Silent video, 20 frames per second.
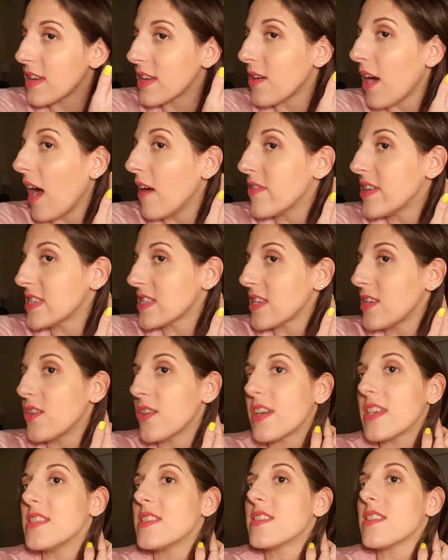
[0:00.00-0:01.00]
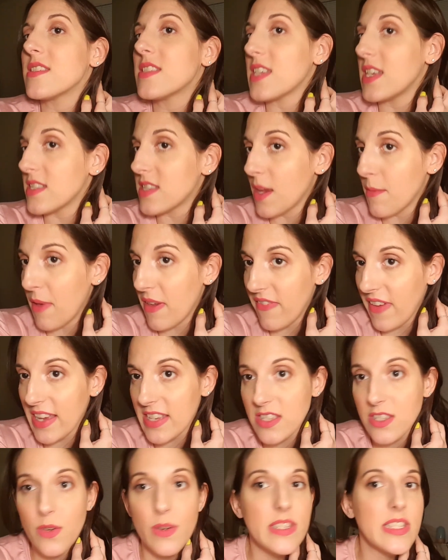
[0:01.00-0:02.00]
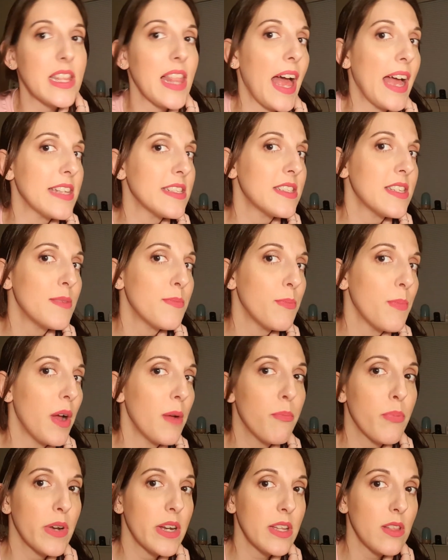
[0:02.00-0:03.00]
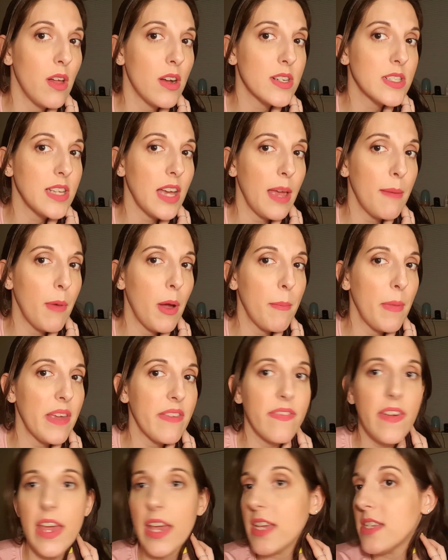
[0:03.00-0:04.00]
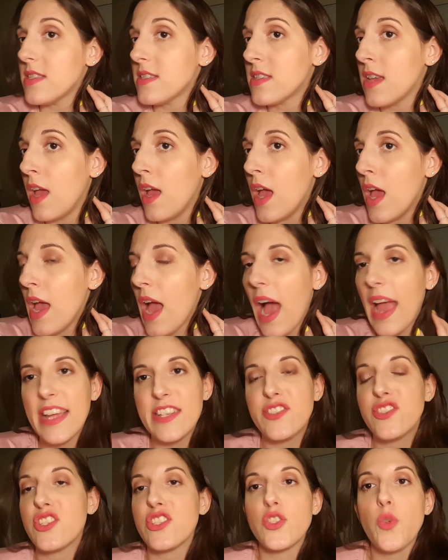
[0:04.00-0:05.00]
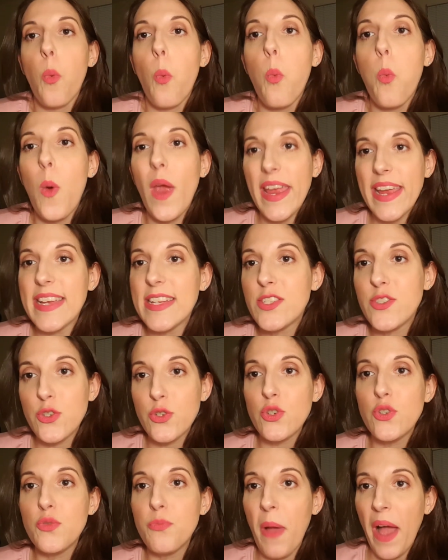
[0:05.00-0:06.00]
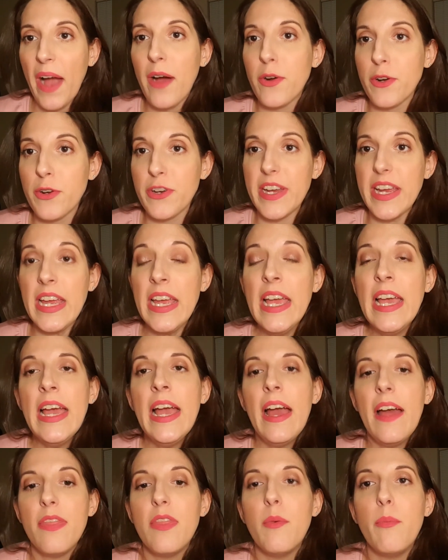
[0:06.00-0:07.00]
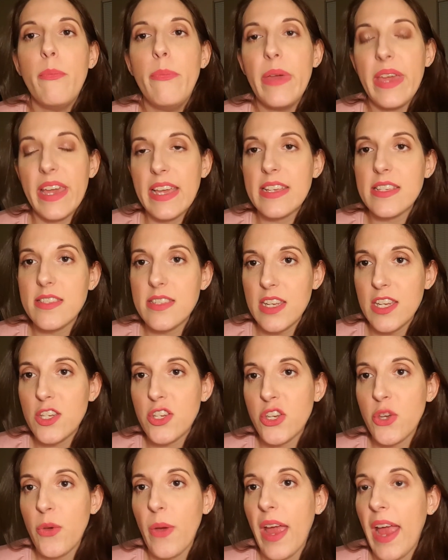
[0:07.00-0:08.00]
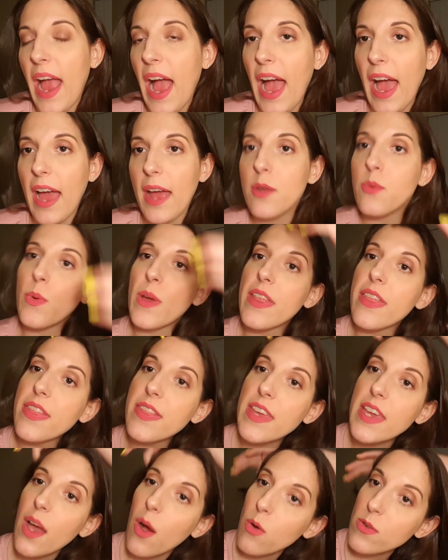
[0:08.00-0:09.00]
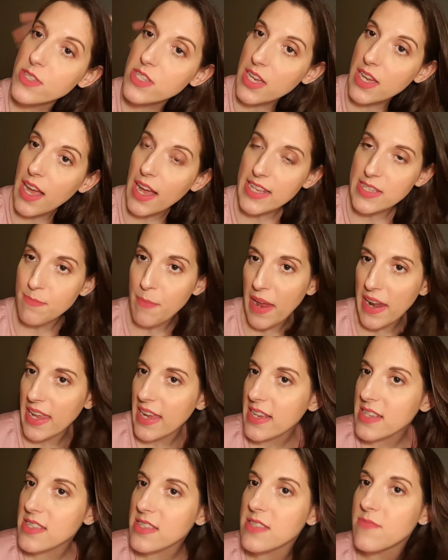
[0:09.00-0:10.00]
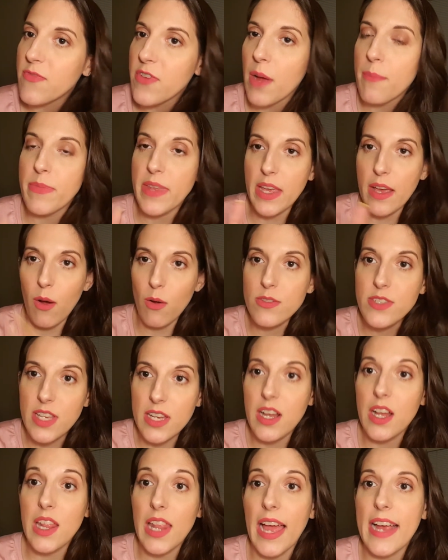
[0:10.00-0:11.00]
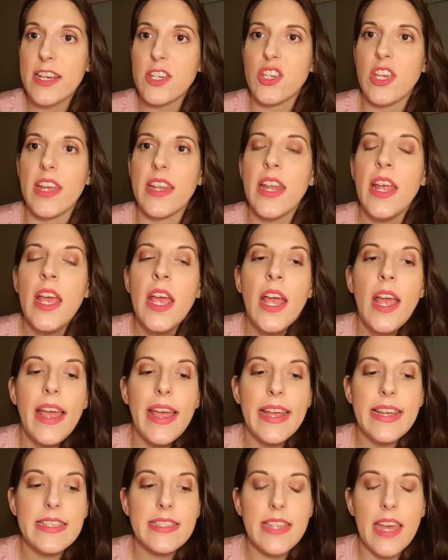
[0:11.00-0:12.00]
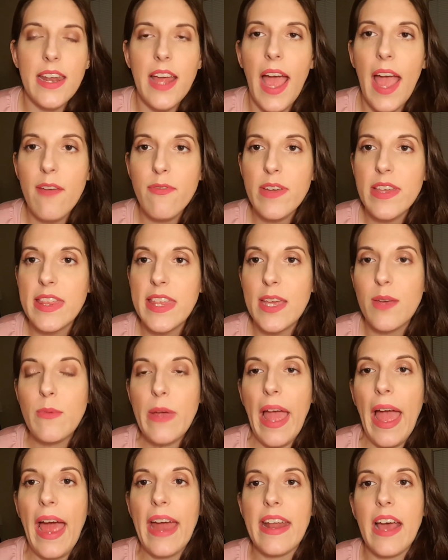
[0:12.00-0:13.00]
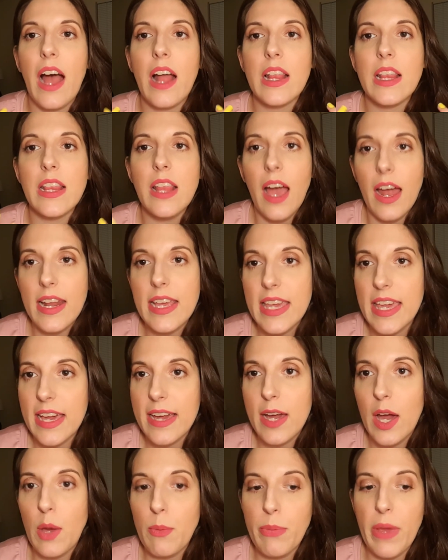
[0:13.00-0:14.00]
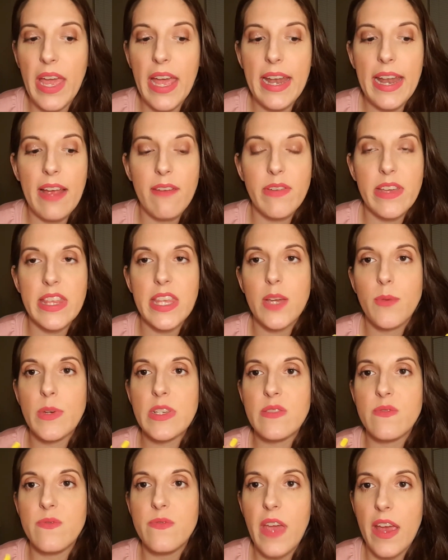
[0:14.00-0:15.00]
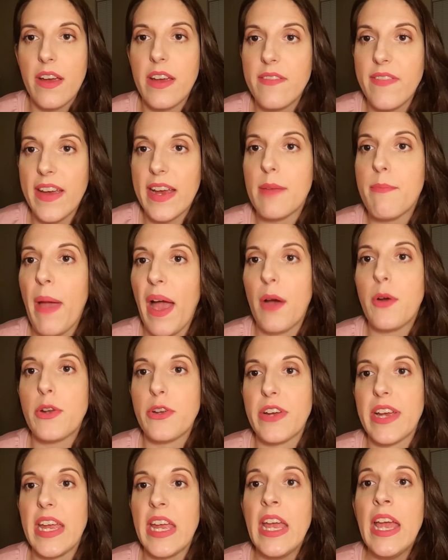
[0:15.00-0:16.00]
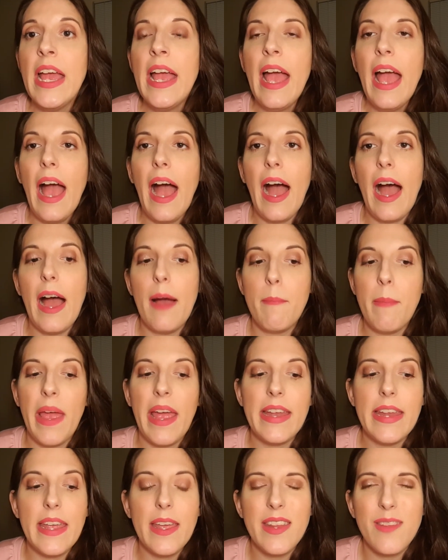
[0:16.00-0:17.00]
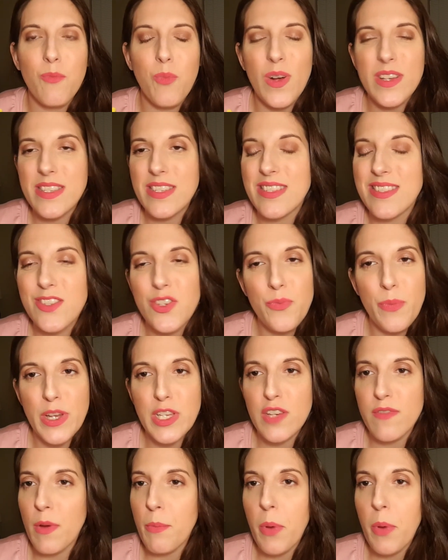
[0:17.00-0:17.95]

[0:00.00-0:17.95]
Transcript: Obviously, you can still see it's on my face, so it's lasted a pretty long time on my face. It's just way too powdery. The biggest issue I had with the Ulta cosmetics from the Ulta collection is that everything had a lot of kick up and everything was was very, very powdery. And it wasn't too much of a